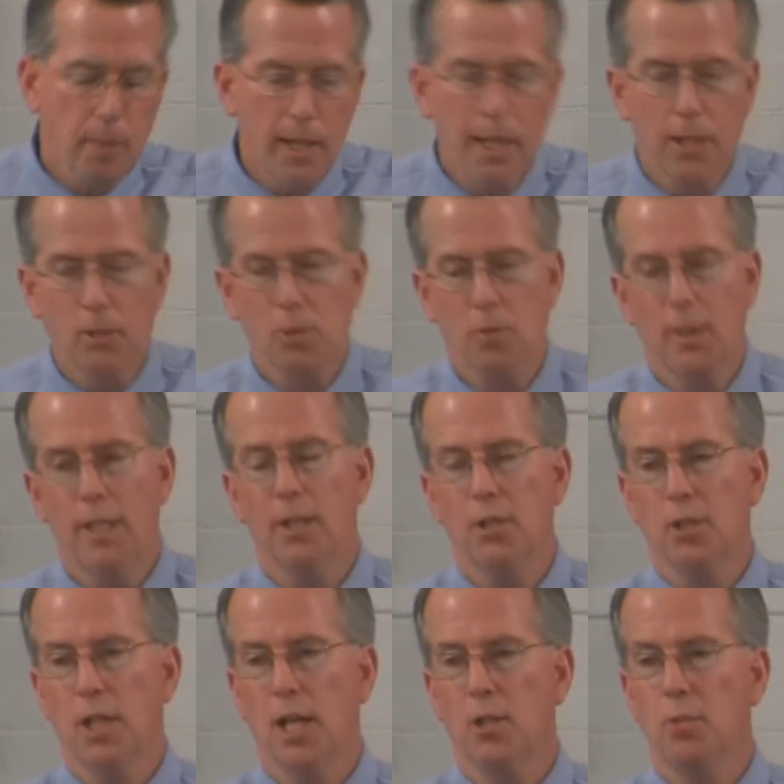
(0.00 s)
means when he
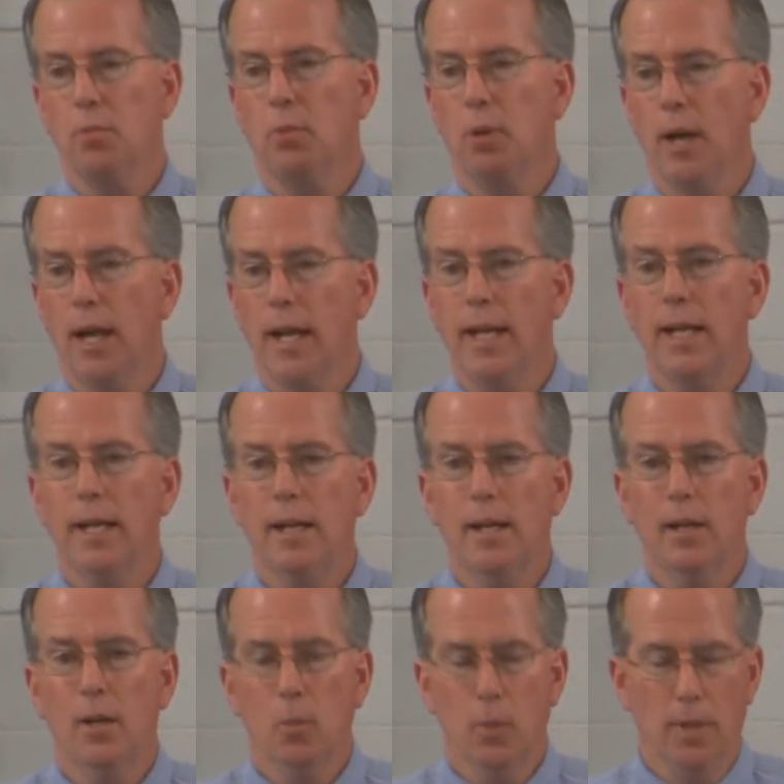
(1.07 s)
says, pray
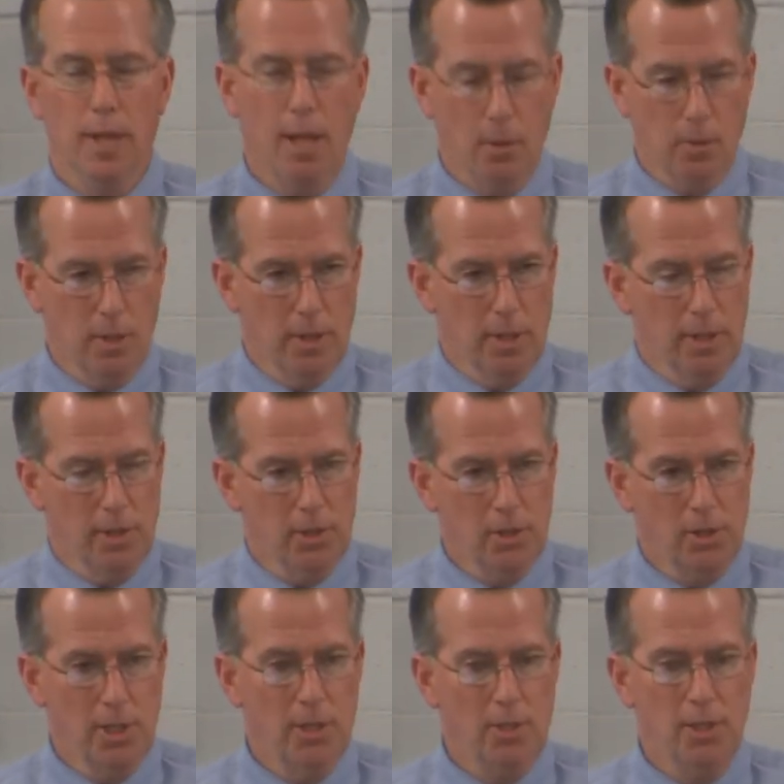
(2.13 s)
without
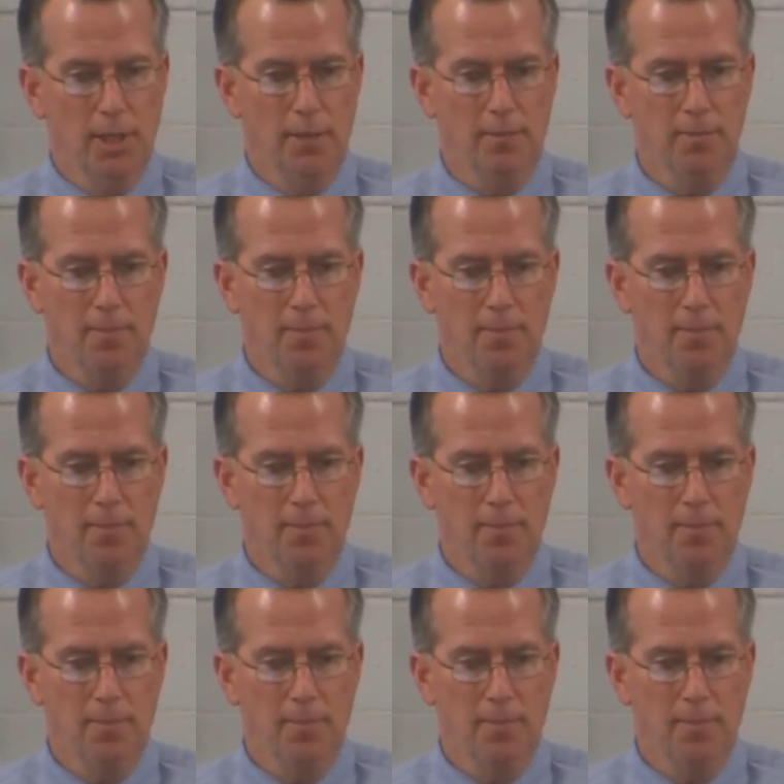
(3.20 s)
ceasing.